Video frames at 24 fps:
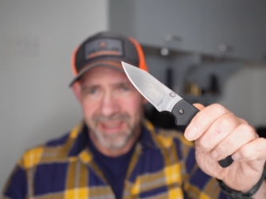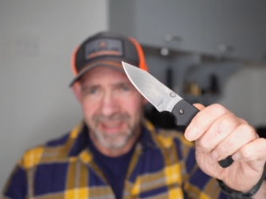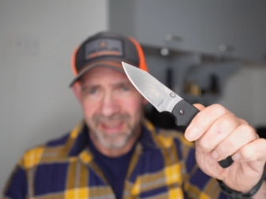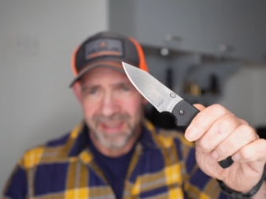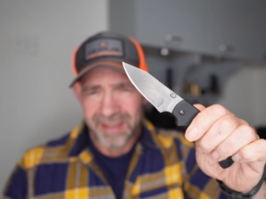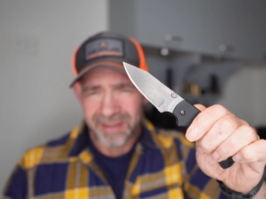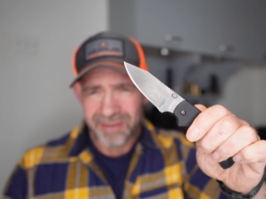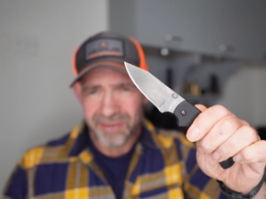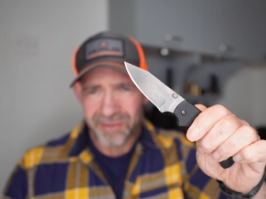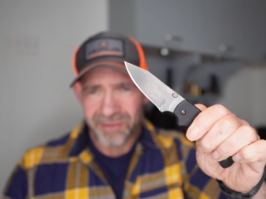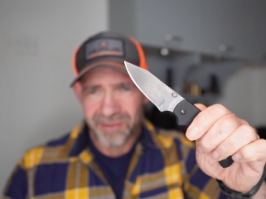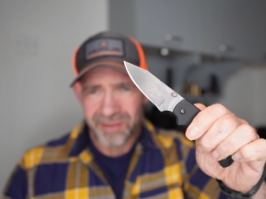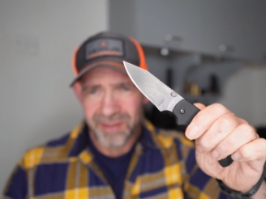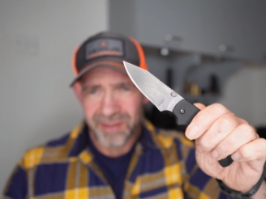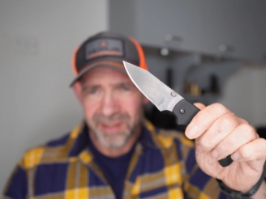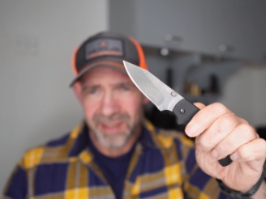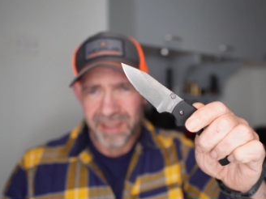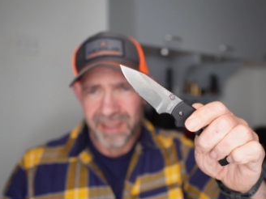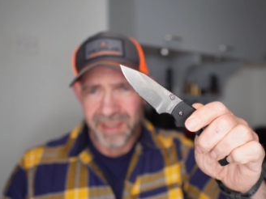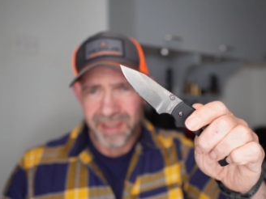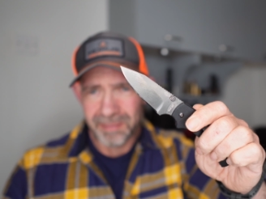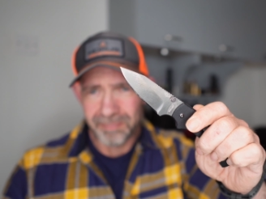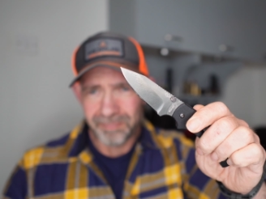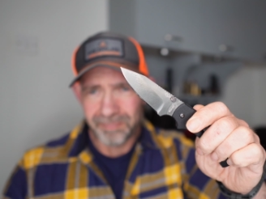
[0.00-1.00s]
It's
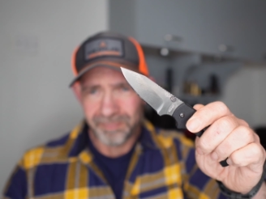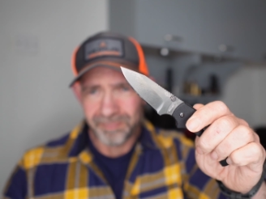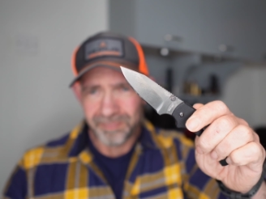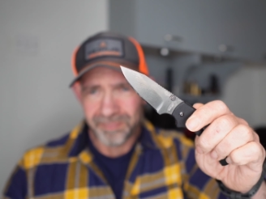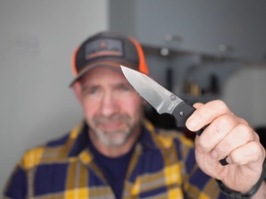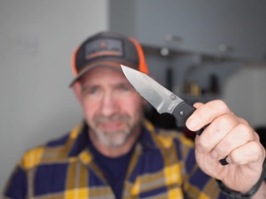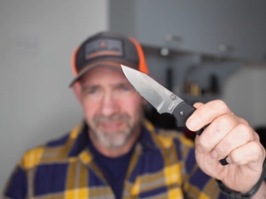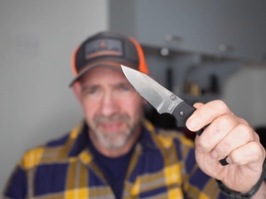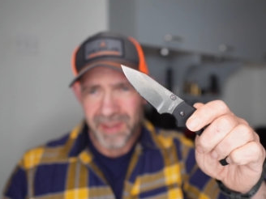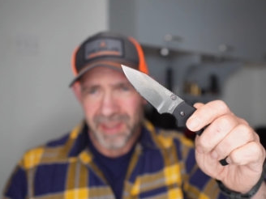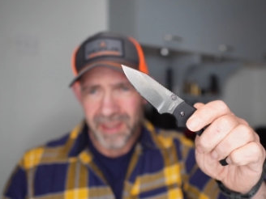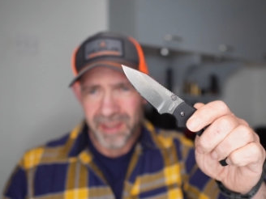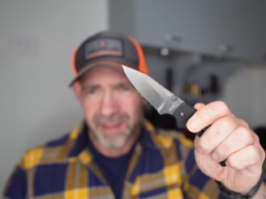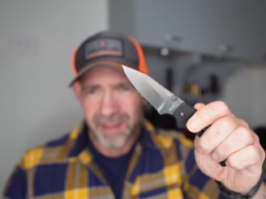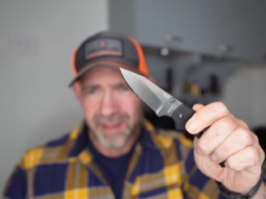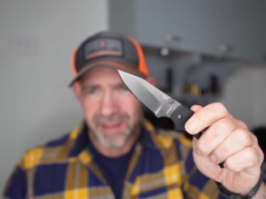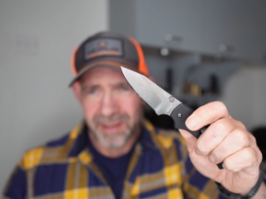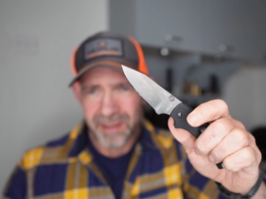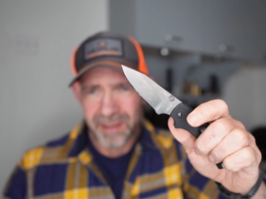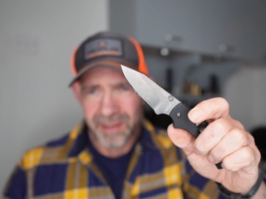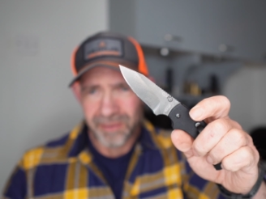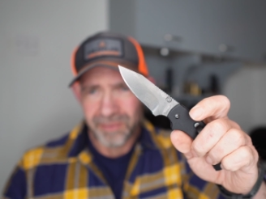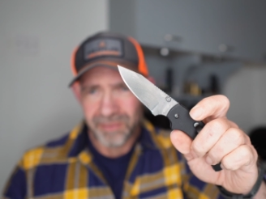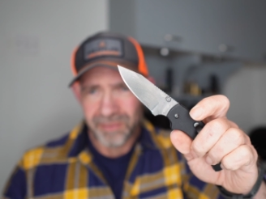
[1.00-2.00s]

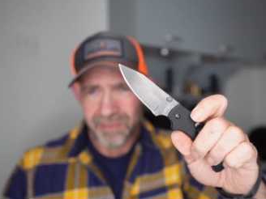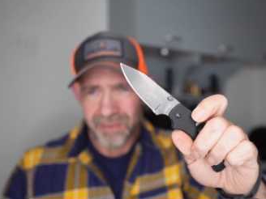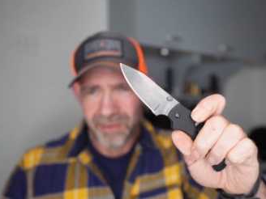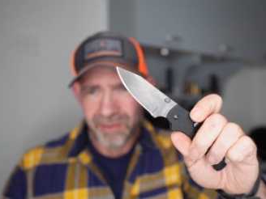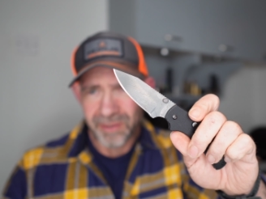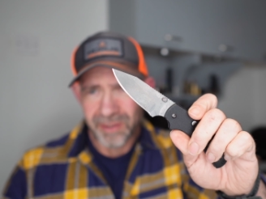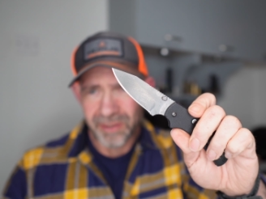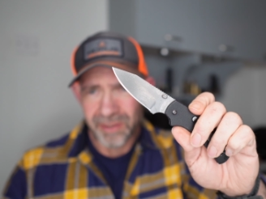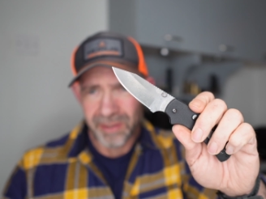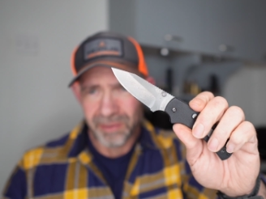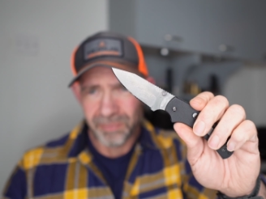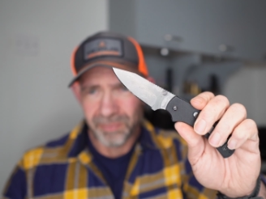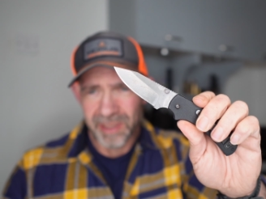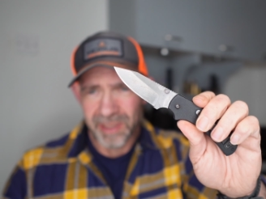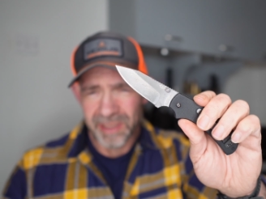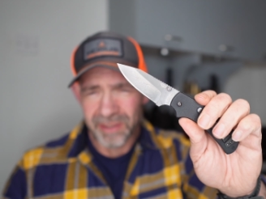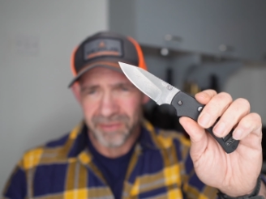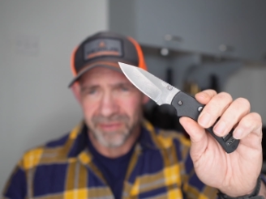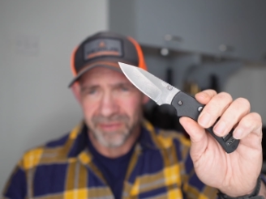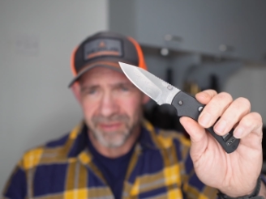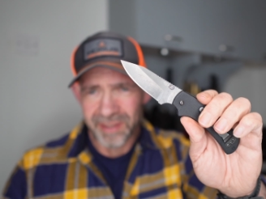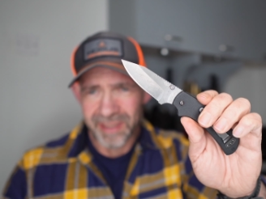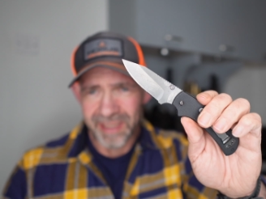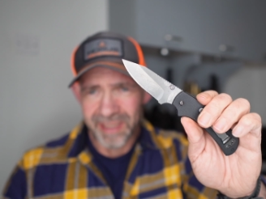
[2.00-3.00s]
you know, you do it
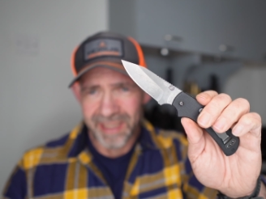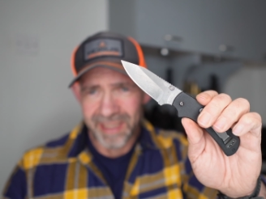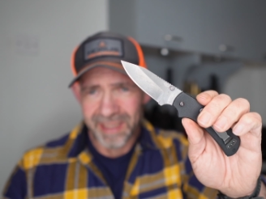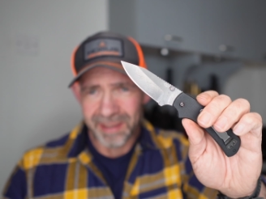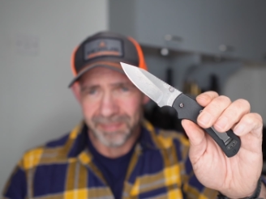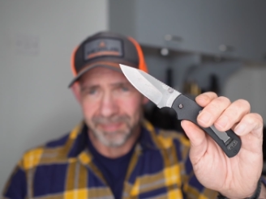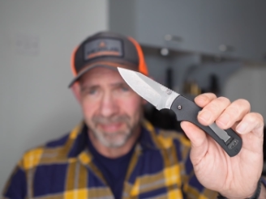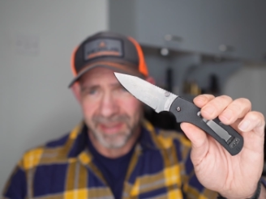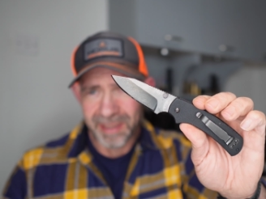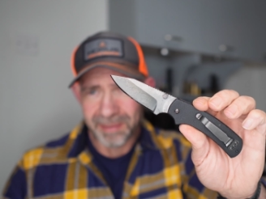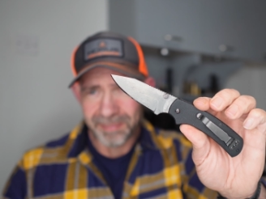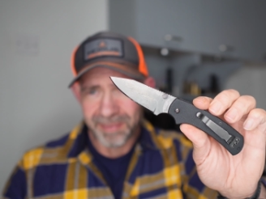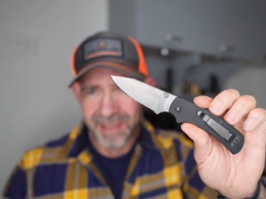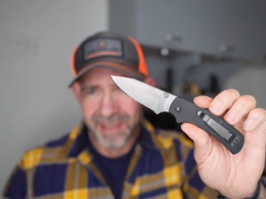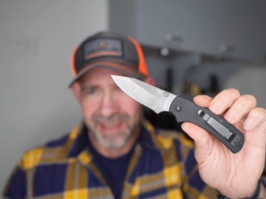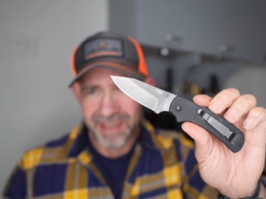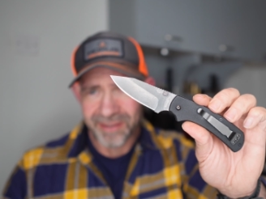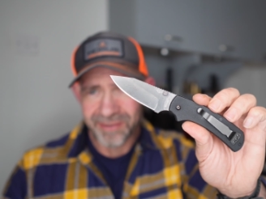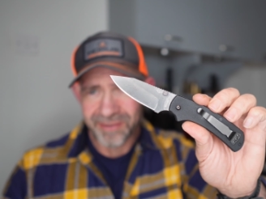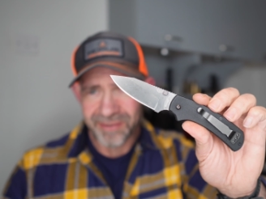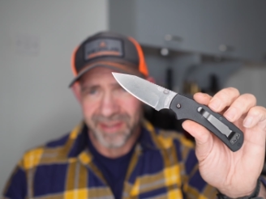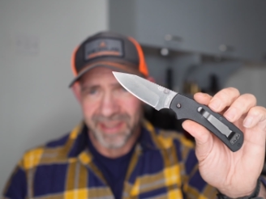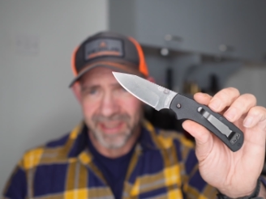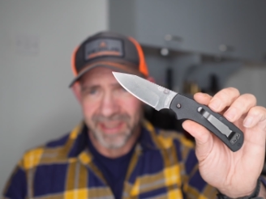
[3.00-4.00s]
once a day and maybe
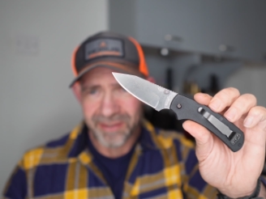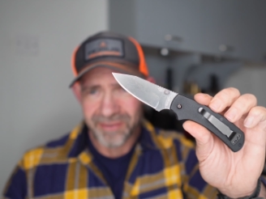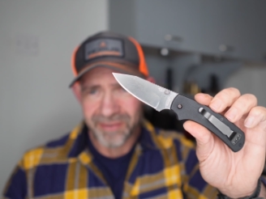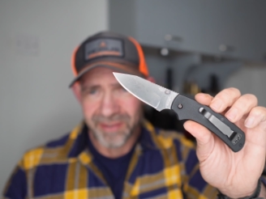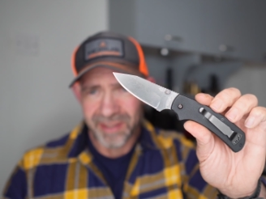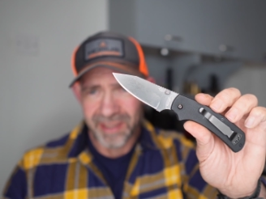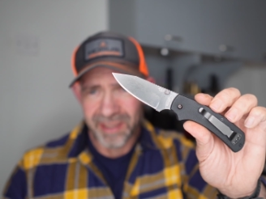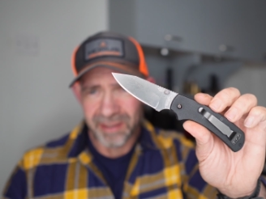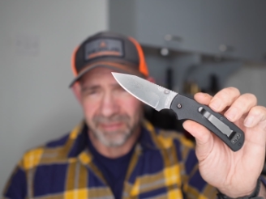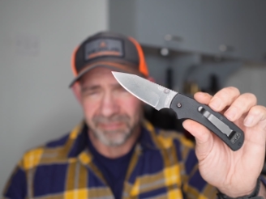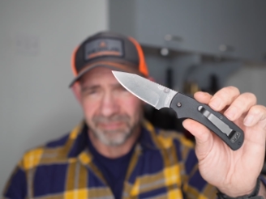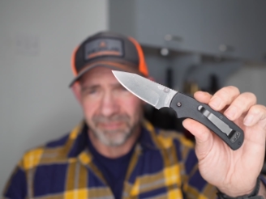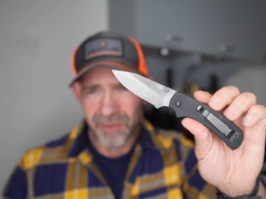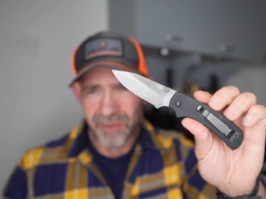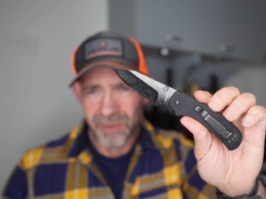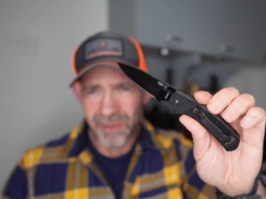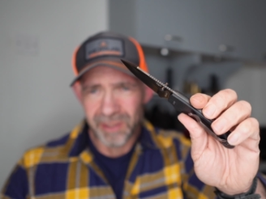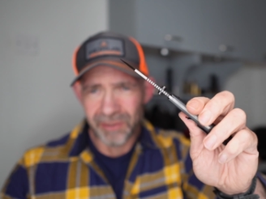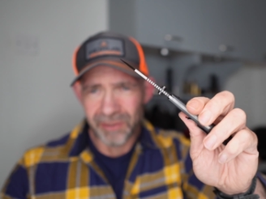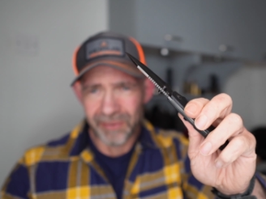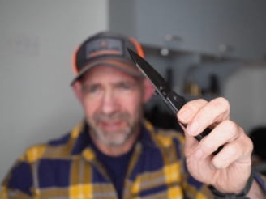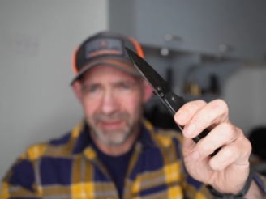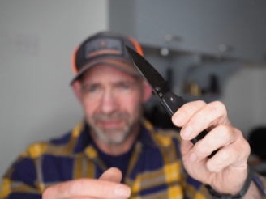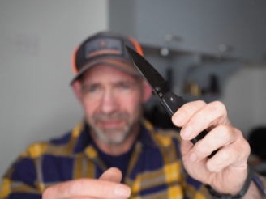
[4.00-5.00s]
that's enough for you.